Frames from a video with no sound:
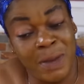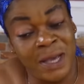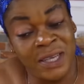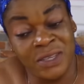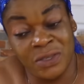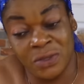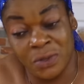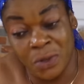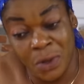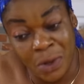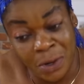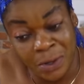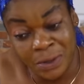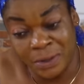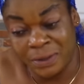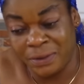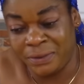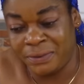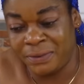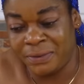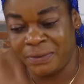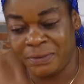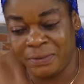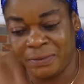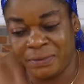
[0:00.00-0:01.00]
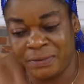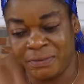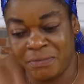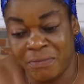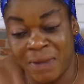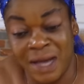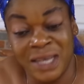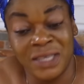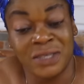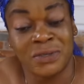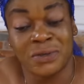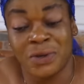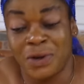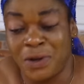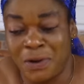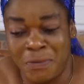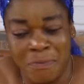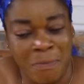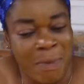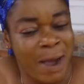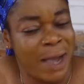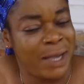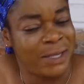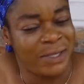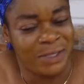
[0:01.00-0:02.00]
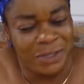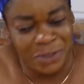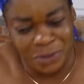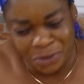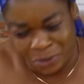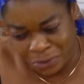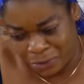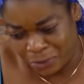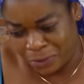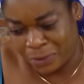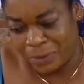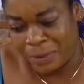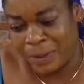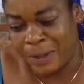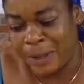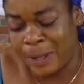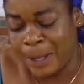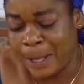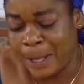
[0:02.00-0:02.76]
my son Matthew.